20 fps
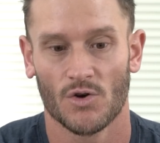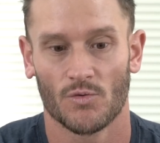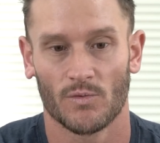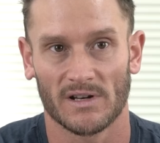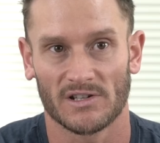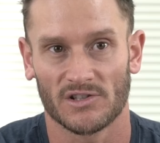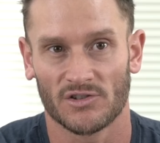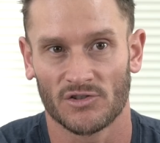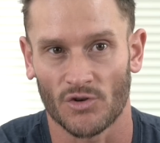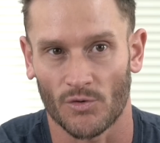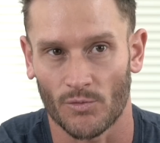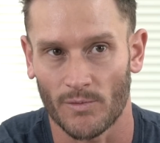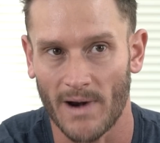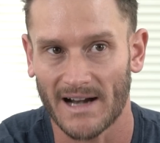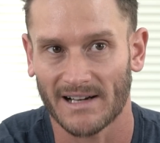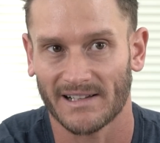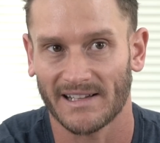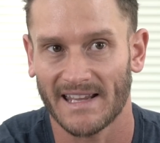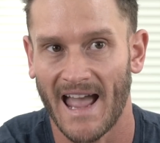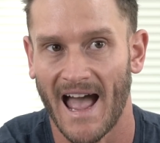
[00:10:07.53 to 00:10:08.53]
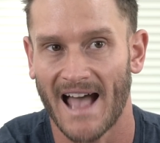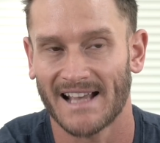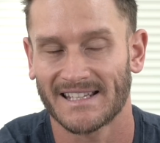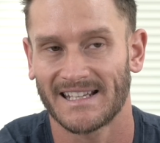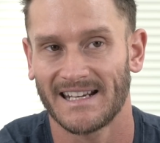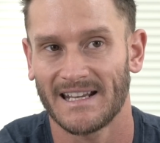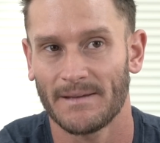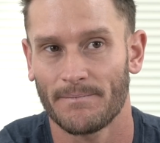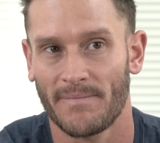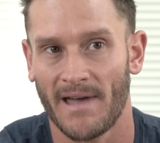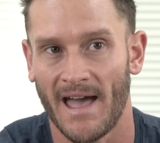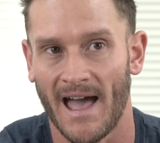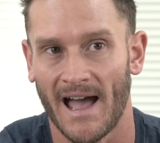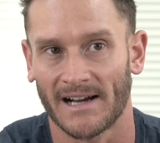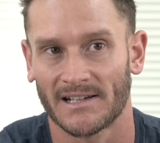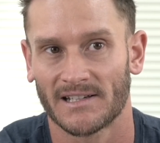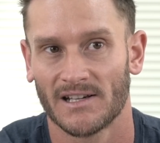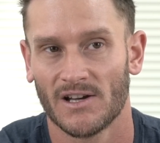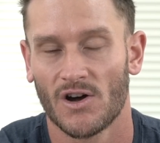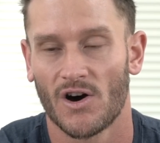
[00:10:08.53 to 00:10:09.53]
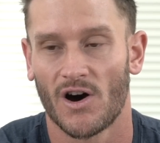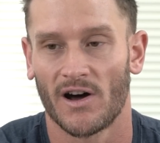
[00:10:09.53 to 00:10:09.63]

which directly has an impact